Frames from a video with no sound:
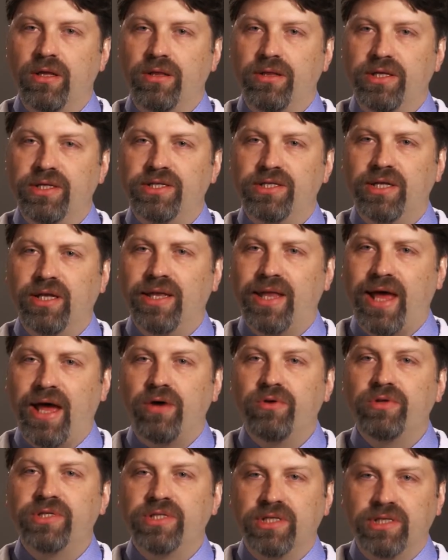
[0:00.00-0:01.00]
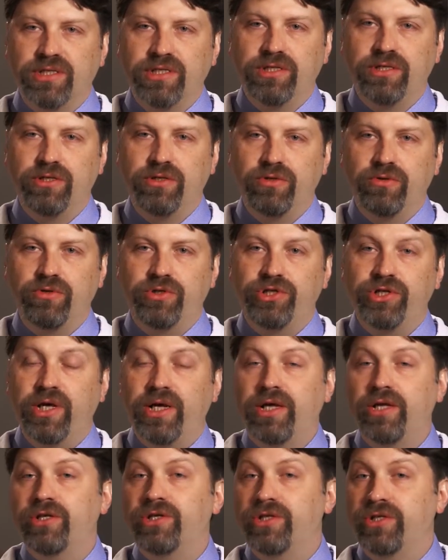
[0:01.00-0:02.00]
This allows us to
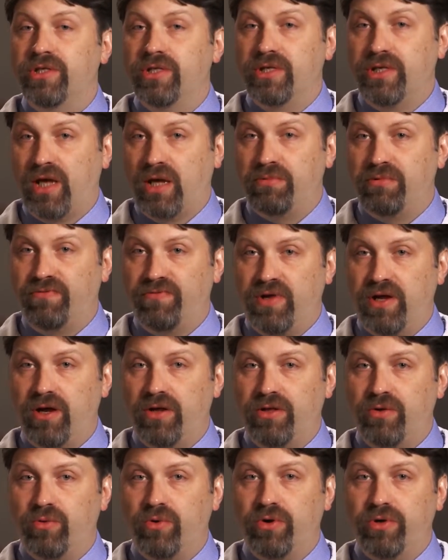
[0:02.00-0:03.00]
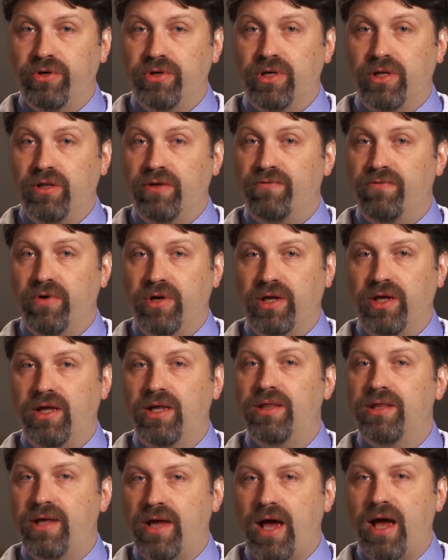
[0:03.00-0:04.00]
change the type of care that we're delivering
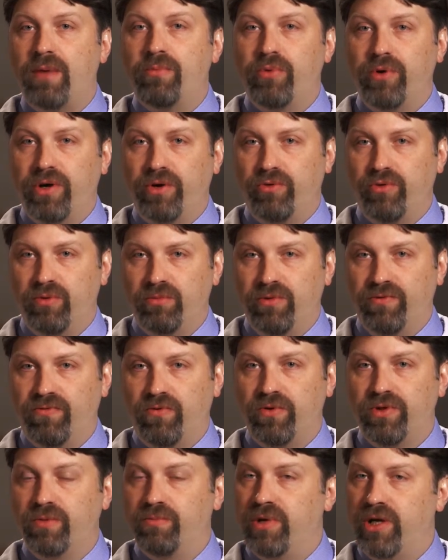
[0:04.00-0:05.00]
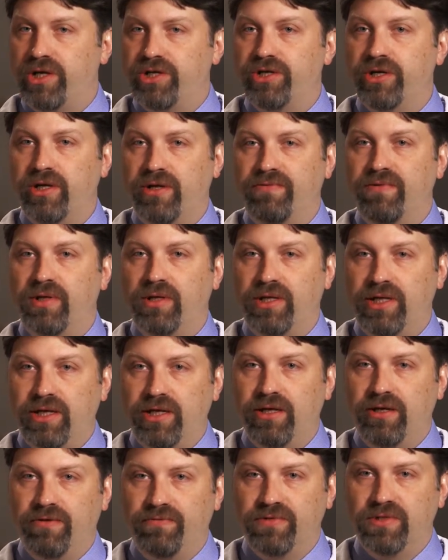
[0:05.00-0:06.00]
in the operating room before the patient even
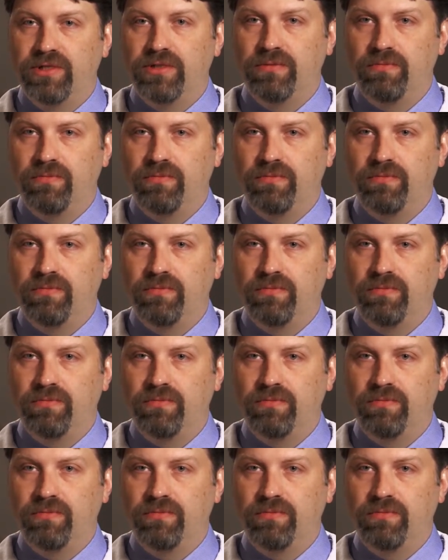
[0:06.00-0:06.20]
leaves.